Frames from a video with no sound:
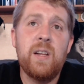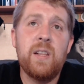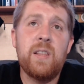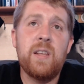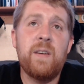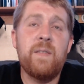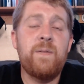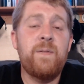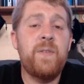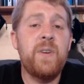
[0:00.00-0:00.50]

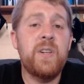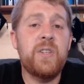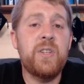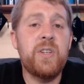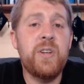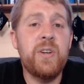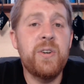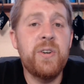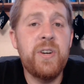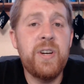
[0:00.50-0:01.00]
that fits
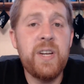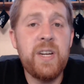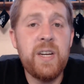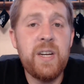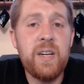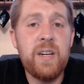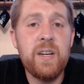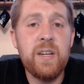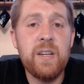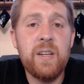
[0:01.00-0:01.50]
your
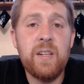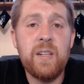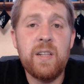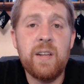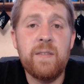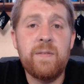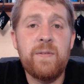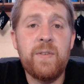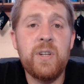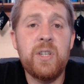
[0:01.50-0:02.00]
need,
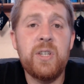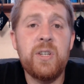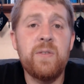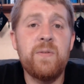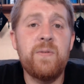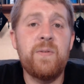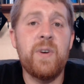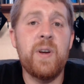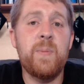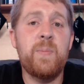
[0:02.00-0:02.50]
that fits
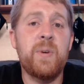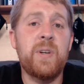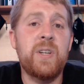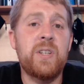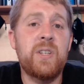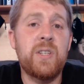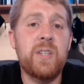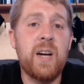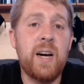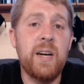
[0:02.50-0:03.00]
your vaping
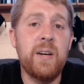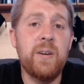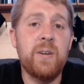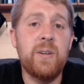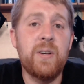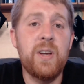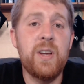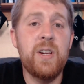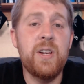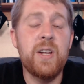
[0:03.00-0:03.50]

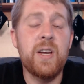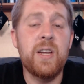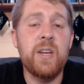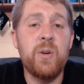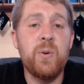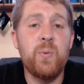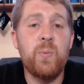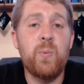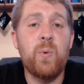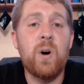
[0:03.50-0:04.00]
style, and that
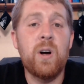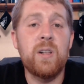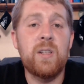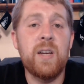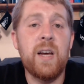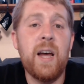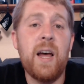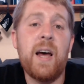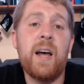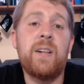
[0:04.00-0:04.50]
you want
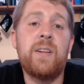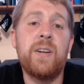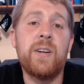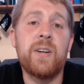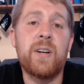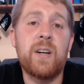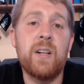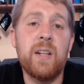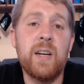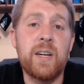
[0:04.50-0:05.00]
to add to your
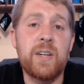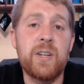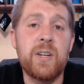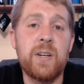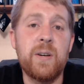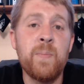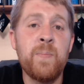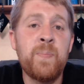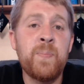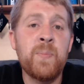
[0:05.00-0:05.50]
collection.